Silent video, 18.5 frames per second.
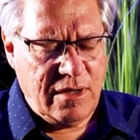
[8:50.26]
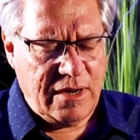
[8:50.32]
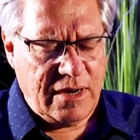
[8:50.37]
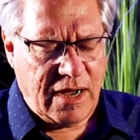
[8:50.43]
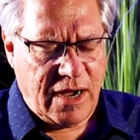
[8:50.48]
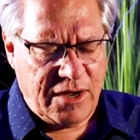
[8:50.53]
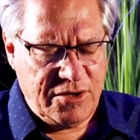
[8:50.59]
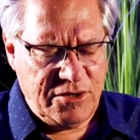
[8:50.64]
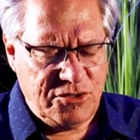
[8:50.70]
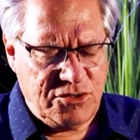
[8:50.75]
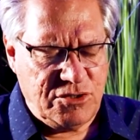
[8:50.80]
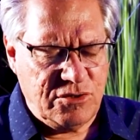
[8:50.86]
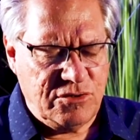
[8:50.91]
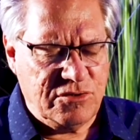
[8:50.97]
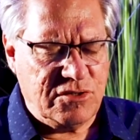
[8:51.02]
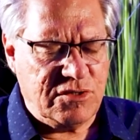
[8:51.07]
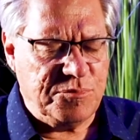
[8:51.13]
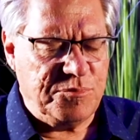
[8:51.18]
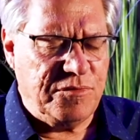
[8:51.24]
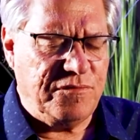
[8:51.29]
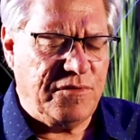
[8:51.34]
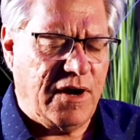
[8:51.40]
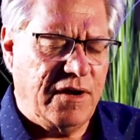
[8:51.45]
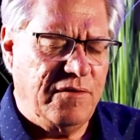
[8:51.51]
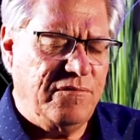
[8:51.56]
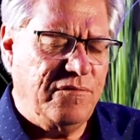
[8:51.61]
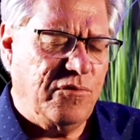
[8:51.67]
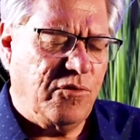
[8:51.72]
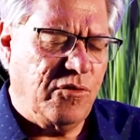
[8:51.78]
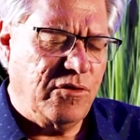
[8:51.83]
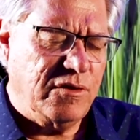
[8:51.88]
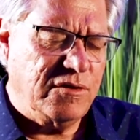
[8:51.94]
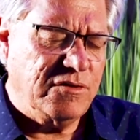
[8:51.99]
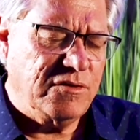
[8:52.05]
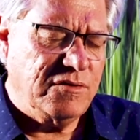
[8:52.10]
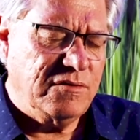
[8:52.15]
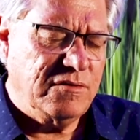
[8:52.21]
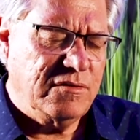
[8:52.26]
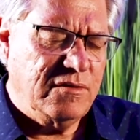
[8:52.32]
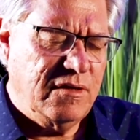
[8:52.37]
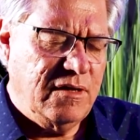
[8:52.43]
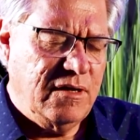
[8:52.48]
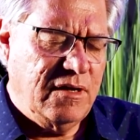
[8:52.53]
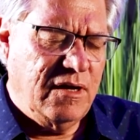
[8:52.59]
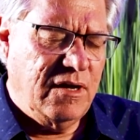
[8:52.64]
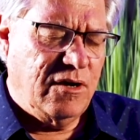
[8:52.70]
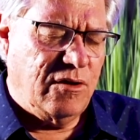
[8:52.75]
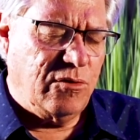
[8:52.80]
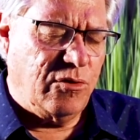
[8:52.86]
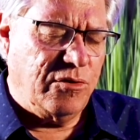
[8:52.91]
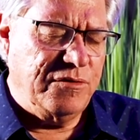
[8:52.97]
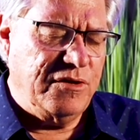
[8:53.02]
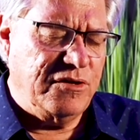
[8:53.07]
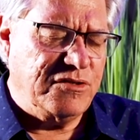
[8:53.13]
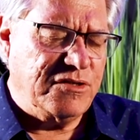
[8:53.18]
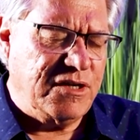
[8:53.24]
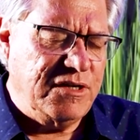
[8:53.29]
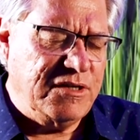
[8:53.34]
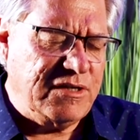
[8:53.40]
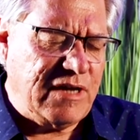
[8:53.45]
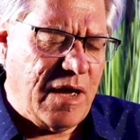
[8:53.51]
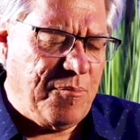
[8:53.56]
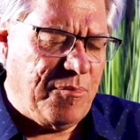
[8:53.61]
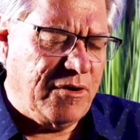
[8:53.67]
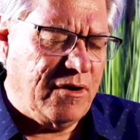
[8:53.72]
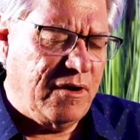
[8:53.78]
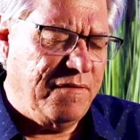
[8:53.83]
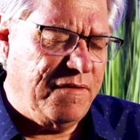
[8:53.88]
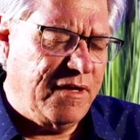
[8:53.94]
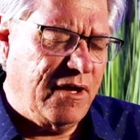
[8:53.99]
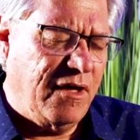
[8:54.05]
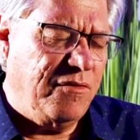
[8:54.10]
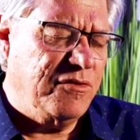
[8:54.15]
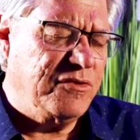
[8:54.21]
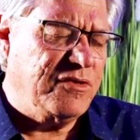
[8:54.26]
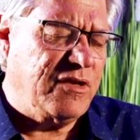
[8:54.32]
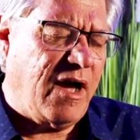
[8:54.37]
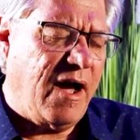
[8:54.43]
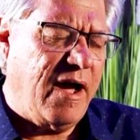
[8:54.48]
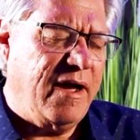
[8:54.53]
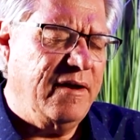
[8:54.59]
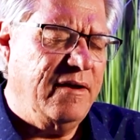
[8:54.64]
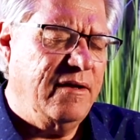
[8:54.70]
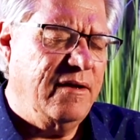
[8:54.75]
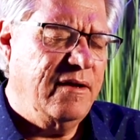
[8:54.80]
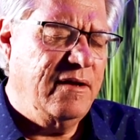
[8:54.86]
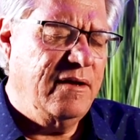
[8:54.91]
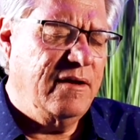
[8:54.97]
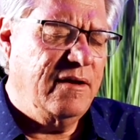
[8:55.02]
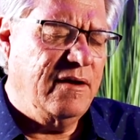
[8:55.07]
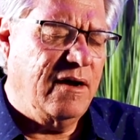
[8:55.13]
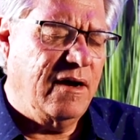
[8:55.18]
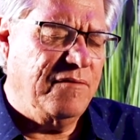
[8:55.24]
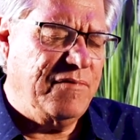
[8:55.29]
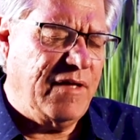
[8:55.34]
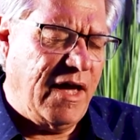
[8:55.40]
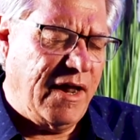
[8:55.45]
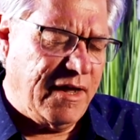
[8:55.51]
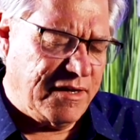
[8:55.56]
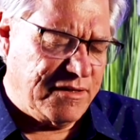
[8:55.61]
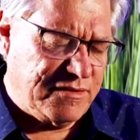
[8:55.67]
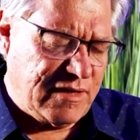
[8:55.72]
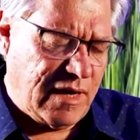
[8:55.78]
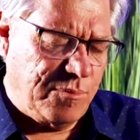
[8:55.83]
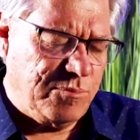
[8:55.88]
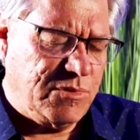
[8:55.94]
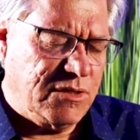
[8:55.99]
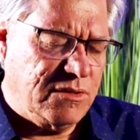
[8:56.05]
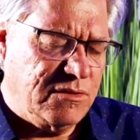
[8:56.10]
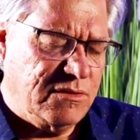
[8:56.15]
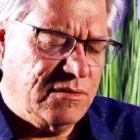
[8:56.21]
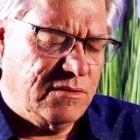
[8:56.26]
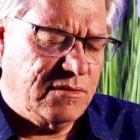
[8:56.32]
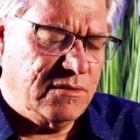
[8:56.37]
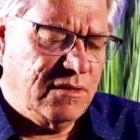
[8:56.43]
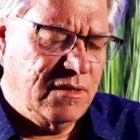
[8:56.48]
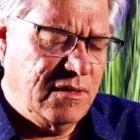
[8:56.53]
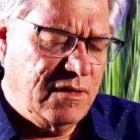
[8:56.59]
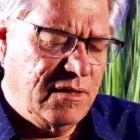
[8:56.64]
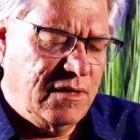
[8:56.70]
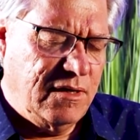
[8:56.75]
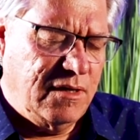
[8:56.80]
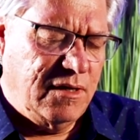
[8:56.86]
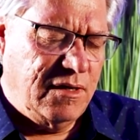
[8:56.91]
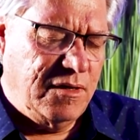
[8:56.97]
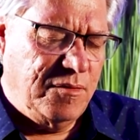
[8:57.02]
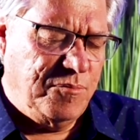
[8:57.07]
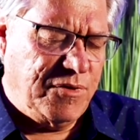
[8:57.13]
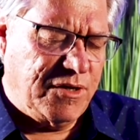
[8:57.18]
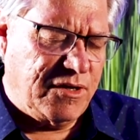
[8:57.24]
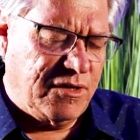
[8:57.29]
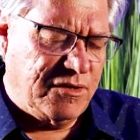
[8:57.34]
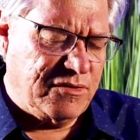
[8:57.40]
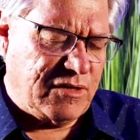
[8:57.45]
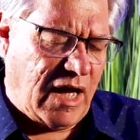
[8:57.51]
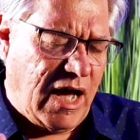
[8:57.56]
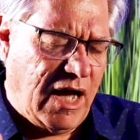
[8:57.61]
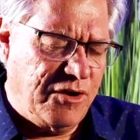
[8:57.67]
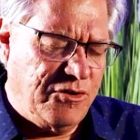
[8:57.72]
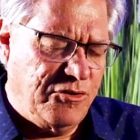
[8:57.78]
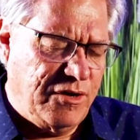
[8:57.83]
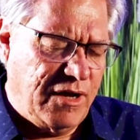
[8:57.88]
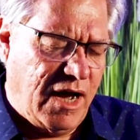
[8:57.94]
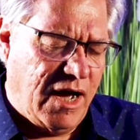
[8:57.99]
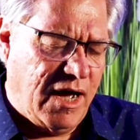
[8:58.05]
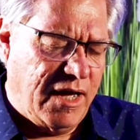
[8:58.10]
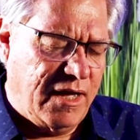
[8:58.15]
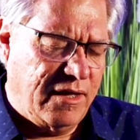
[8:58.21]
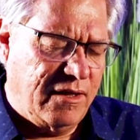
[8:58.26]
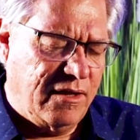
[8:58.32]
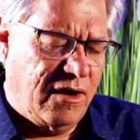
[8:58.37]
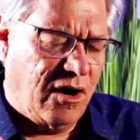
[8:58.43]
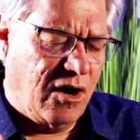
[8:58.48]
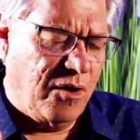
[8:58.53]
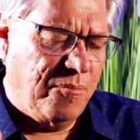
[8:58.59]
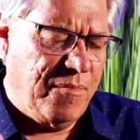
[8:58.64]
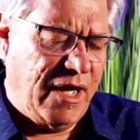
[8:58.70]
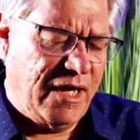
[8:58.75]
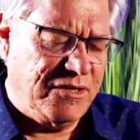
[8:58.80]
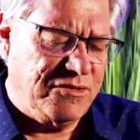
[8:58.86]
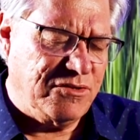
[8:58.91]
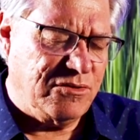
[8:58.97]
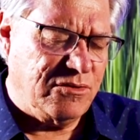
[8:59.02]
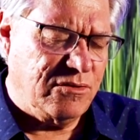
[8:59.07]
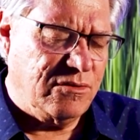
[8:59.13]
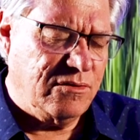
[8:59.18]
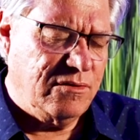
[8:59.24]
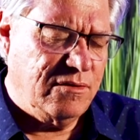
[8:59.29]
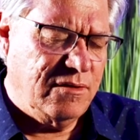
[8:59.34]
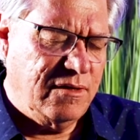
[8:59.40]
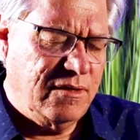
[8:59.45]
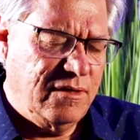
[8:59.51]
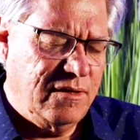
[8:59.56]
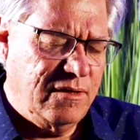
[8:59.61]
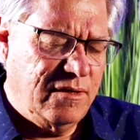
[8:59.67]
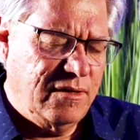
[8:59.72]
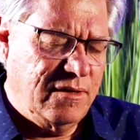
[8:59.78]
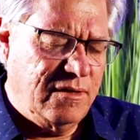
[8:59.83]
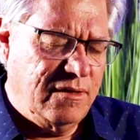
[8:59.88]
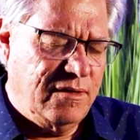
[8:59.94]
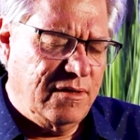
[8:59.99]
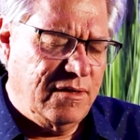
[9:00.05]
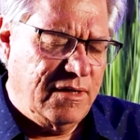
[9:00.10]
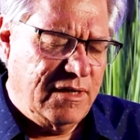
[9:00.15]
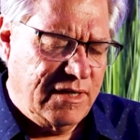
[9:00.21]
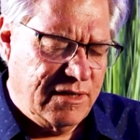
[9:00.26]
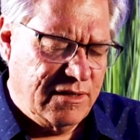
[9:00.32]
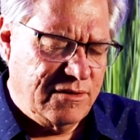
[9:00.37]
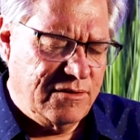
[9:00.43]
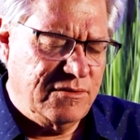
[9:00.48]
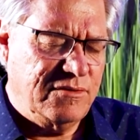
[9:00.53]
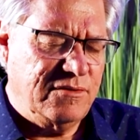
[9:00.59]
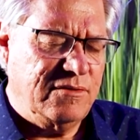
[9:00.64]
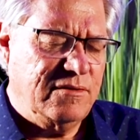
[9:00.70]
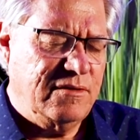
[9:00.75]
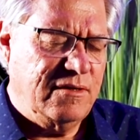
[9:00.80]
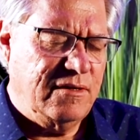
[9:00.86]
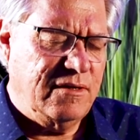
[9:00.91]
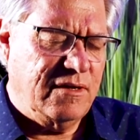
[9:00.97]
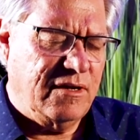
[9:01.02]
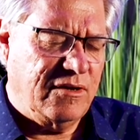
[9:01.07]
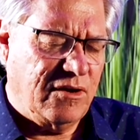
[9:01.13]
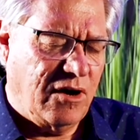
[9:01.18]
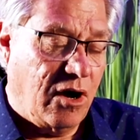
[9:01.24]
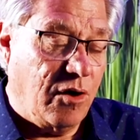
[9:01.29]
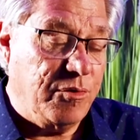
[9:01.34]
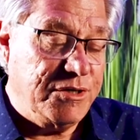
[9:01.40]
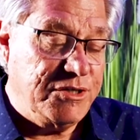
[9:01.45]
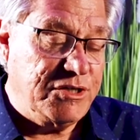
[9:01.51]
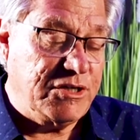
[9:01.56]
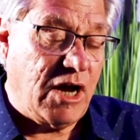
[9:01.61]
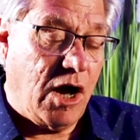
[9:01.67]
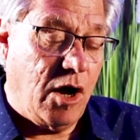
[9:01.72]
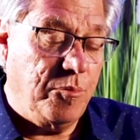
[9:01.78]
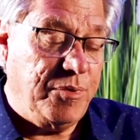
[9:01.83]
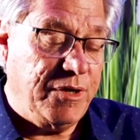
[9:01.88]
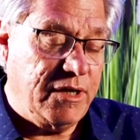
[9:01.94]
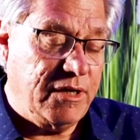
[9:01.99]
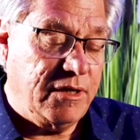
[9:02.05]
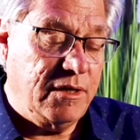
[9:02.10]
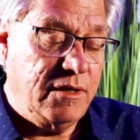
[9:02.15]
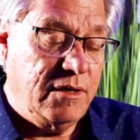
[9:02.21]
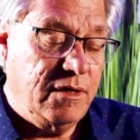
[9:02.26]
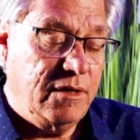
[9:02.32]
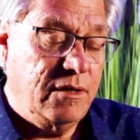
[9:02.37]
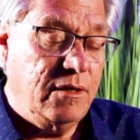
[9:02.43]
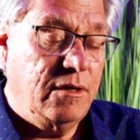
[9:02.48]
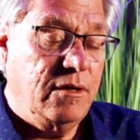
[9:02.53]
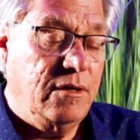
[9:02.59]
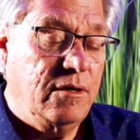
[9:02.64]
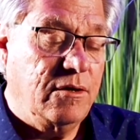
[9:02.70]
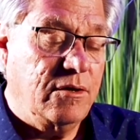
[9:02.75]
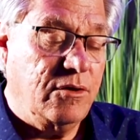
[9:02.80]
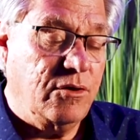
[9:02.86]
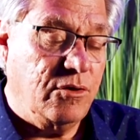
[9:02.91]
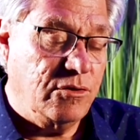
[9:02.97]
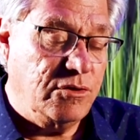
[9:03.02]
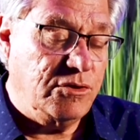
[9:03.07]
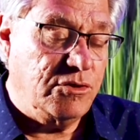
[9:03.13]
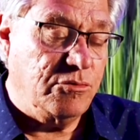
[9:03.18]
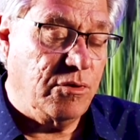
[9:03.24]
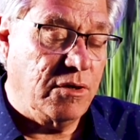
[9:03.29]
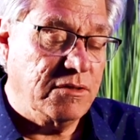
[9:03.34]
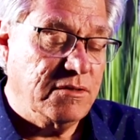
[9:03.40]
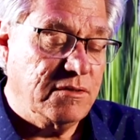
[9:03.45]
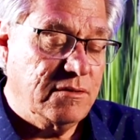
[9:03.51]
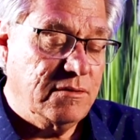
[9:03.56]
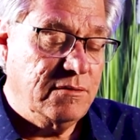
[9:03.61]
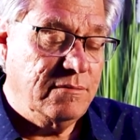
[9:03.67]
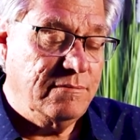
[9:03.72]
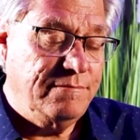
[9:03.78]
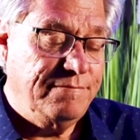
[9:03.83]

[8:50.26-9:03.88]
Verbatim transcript: and how you choose to provide for us. Lord, there's contentment on the other side of that acceptance because Adonai, our Master, is and always shall be good to us.